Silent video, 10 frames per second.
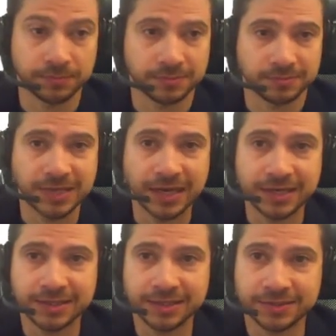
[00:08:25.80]

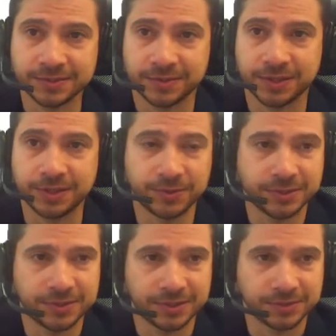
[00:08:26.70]
techniques or
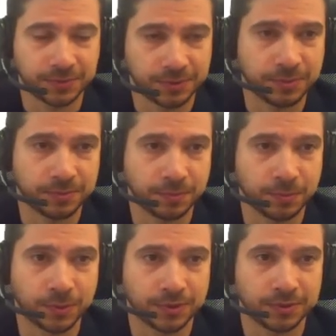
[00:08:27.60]
heuristics were
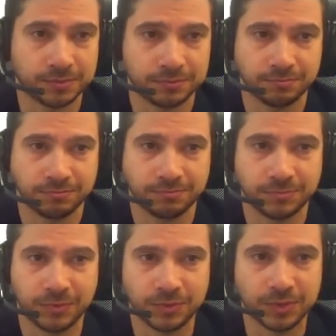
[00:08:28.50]
more
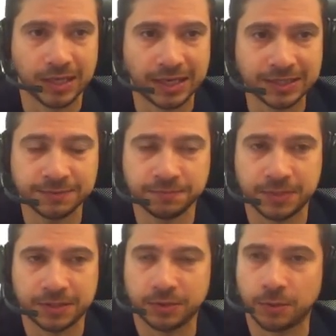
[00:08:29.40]
utilized
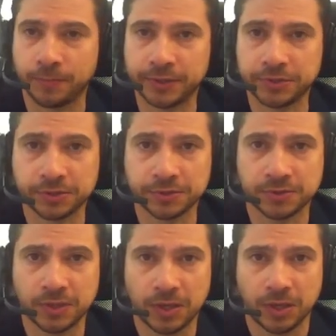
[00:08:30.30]
by the
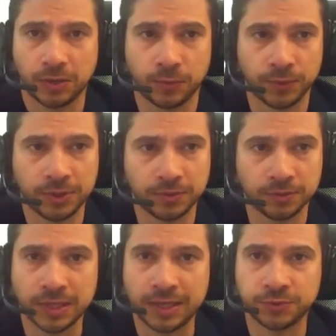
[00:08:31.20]
competitors. We
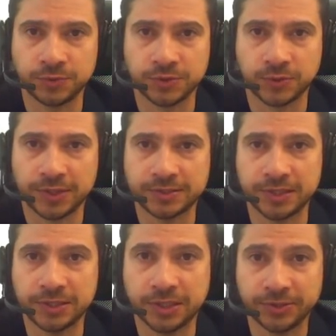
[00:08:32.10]
would like to stress
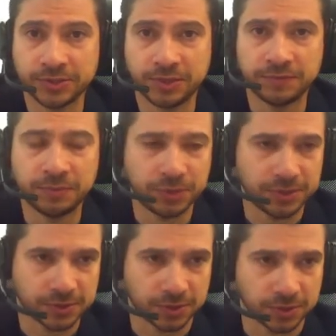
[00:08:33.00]
the iterative
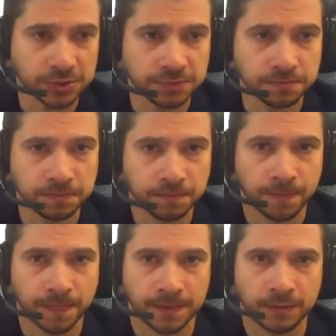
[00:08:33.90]
deepening search,
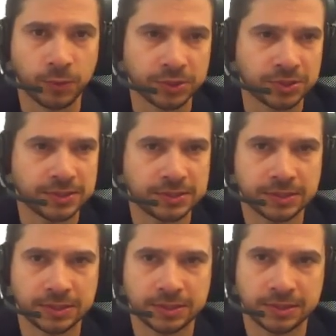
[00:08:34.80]
which is
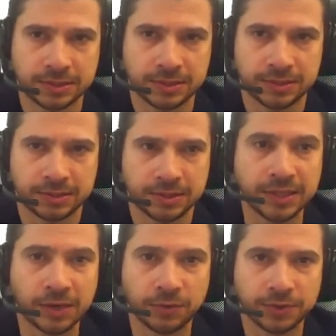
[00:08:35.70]
an
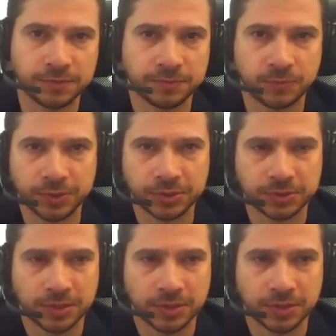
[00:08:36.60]
algorithm which